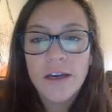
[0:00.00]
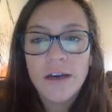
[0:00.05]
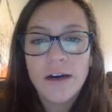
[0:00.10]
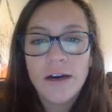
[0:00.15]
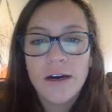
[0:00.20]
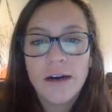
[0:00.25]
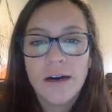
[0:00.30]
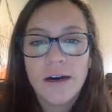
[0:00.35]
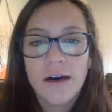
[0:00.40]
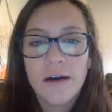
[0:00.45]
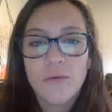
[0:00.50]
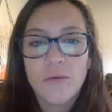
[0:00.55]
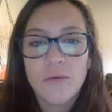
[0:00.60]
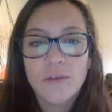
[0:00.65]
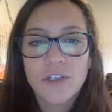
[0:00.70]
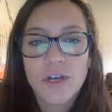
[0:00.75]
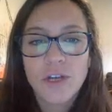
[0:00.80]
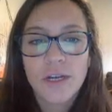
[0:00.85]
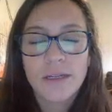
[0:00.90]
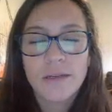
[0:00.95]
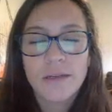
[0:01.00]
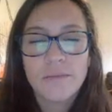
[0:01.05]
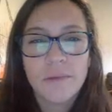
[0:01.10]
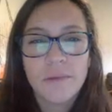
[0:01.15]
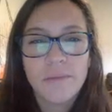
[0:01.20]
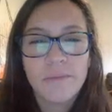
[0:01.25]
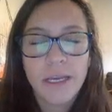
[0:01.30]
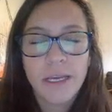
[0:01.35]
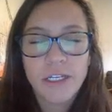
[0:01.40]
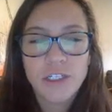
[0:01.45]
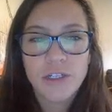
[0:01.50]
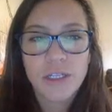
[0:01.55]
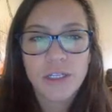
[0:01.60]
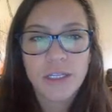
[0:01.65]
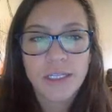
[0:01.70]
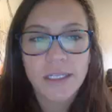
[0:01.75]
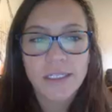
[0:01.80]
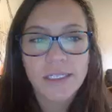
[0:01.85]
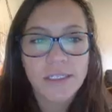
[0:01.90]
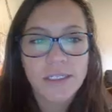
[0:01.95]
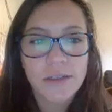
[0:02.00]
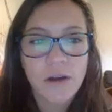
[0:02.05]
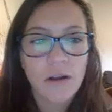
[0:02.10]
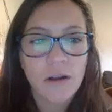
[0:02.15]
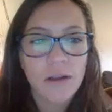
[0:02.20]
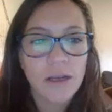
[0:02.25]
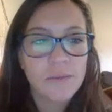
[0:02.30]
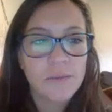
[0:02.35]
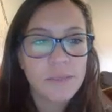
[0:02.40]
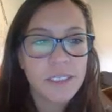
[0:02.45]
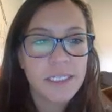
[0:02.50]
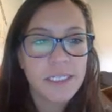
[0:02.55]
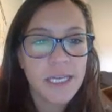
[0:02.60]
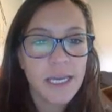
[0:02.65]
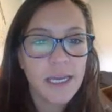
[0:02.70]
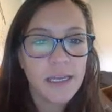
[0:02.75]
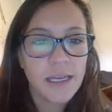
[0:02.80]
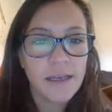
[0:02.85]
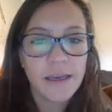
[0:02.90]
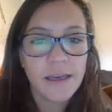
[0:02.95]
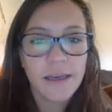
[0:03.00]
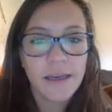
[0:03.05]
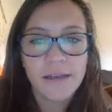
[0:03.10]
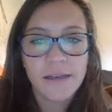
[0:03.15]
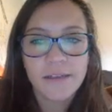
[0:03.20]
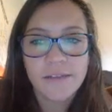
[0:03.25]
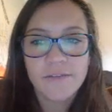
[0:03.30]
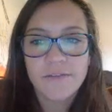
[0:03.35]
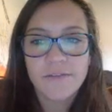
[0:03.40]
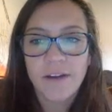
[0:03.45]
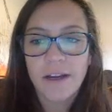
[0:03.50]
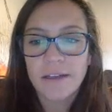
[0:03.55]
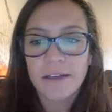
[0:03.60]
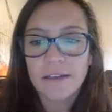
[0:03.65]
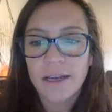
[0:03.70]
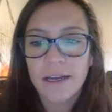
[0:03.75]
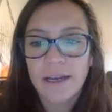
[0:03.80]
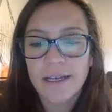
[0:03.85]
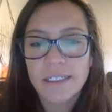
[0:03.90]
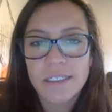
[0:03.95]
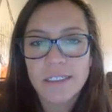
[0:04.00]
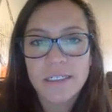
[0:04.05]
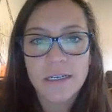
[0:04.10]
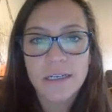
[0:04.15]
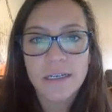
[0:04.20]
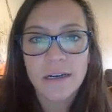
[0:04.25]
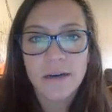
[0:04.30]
We'll try to make sure that this is all up to date and finalized